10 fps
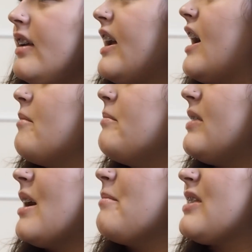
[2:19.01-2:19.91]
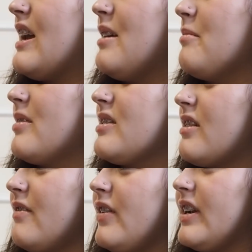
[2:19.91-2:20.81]
Yeah, I'm saying, because I
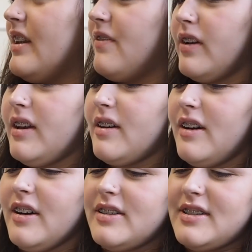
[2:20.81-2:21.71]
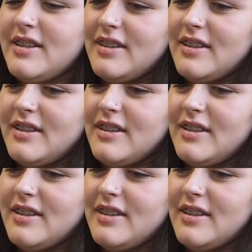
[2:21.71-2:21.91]
couldn't find any funny parts.